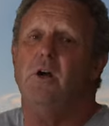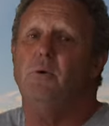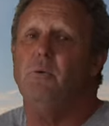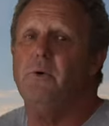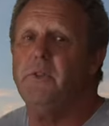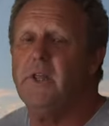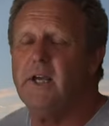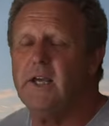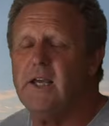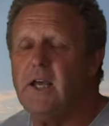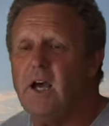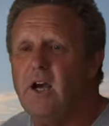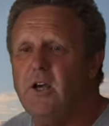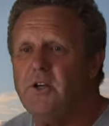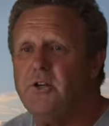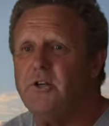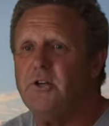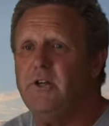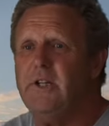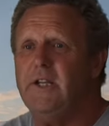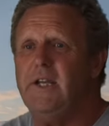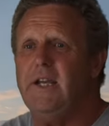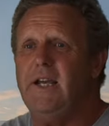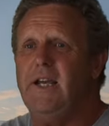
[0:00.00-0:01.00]
when they go
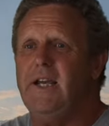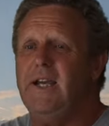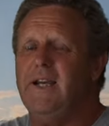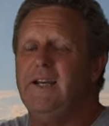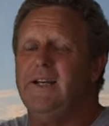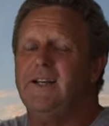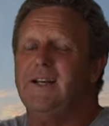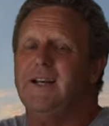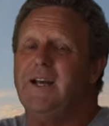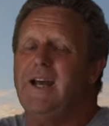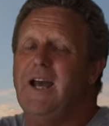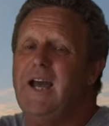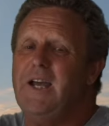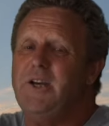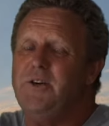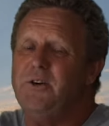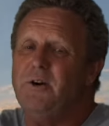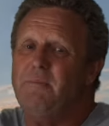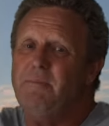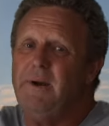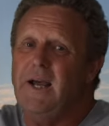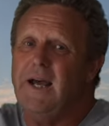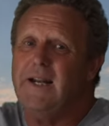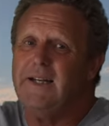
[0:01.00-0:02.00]
through the air and
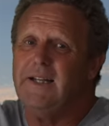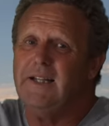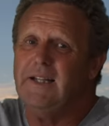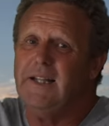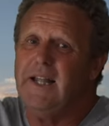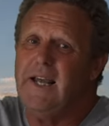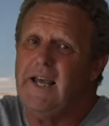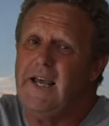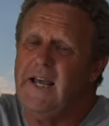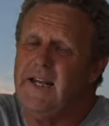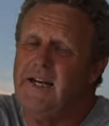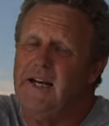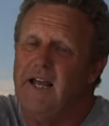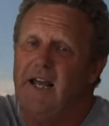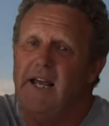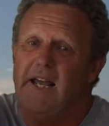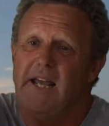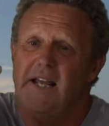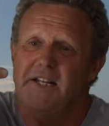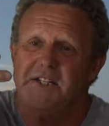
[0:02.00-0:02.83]
you're about to land.